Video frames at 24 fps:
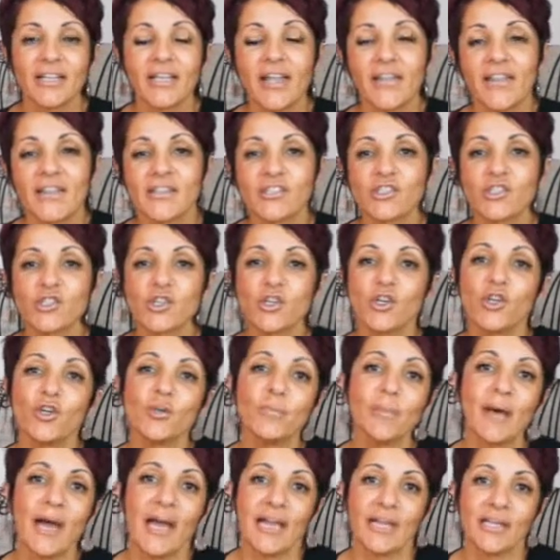Now there's two
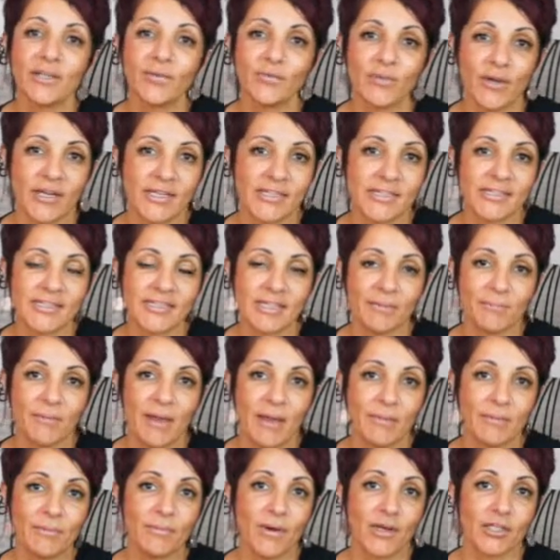main reasons that
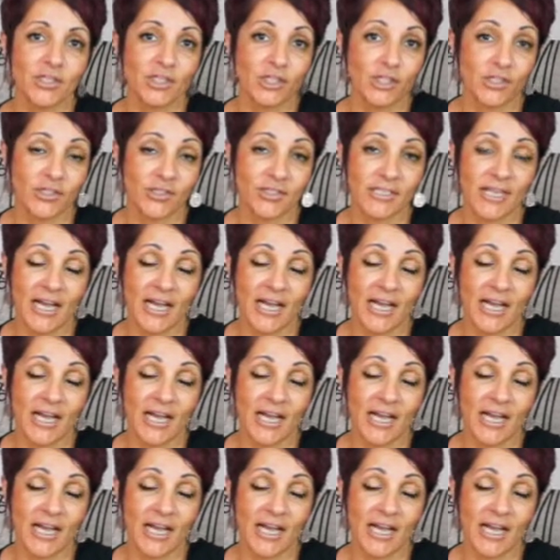people might choose